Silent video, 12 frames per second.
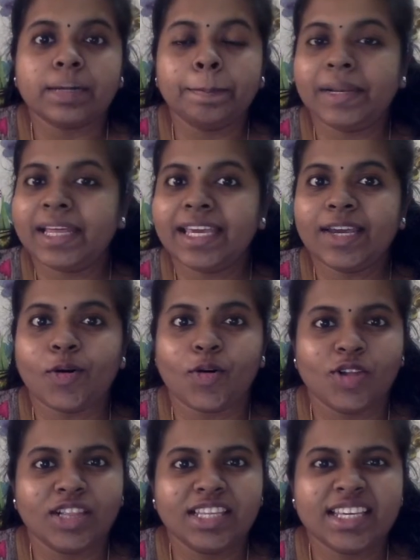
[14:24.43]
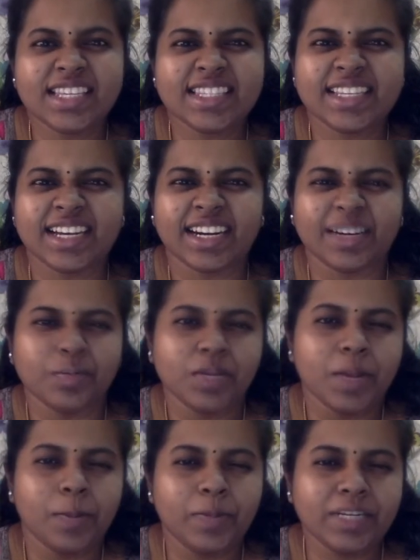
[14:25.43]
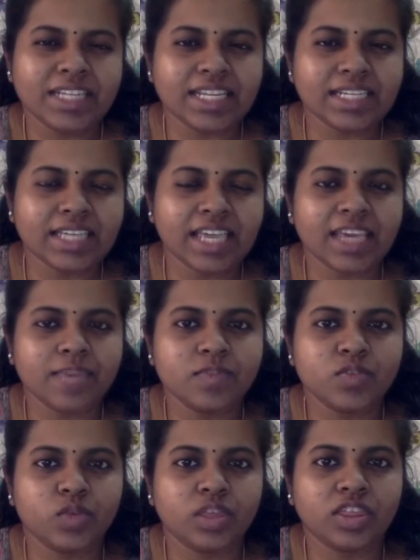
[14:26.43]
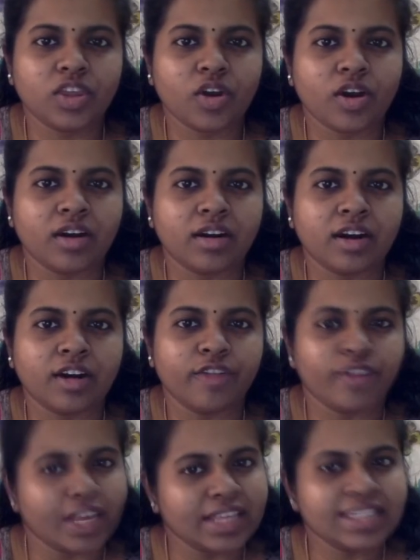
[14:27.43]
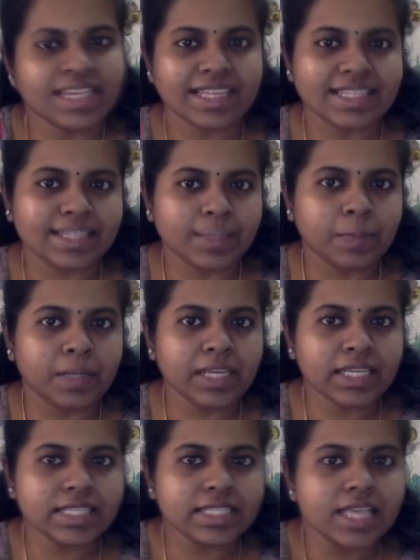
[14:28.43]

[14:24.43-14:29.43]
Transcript: play all these pretend games with your friends and siblings.